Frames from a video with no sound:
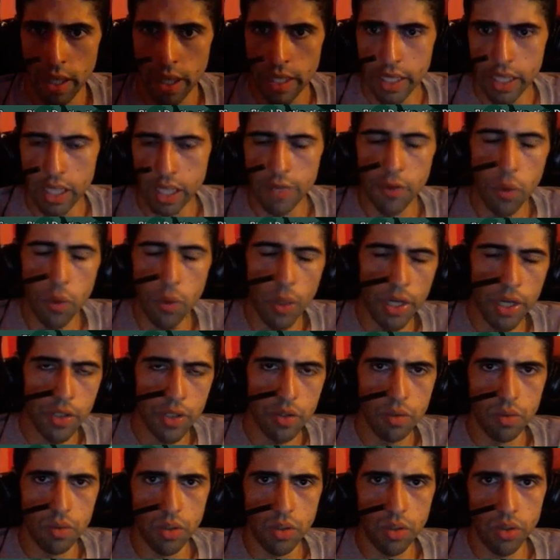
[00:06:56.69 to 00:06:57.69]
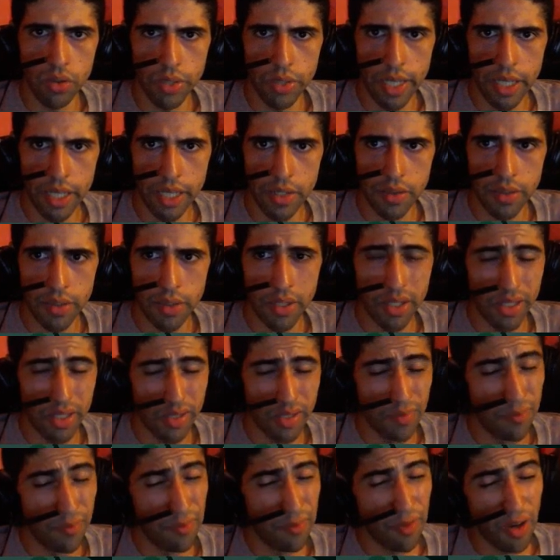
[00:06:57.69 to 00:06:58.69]
Now, if you want to do a woohoo cancel here,
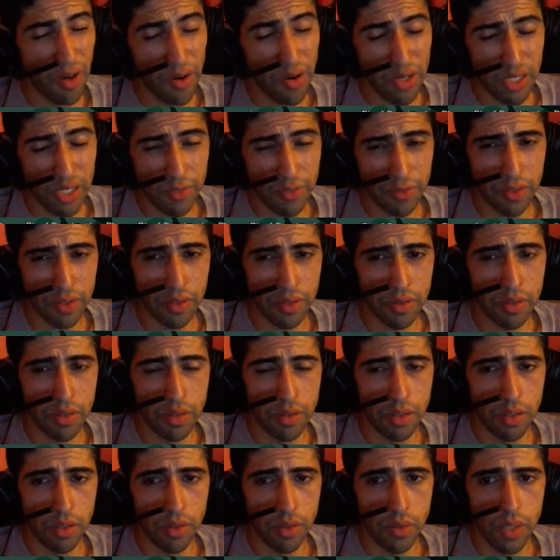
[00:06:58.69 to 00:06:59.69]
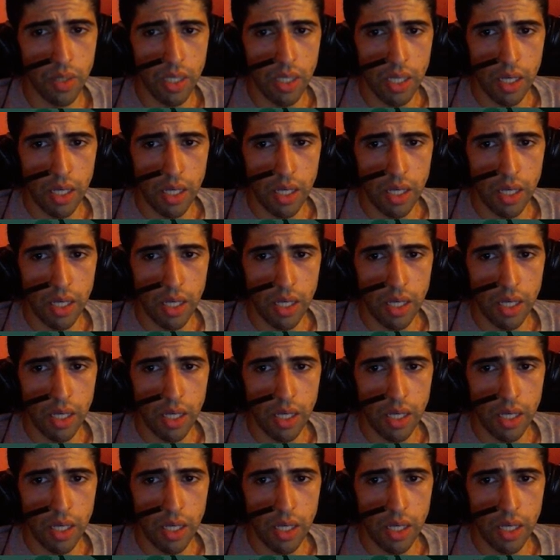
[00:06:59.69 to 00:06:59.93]
it's very difficult to do.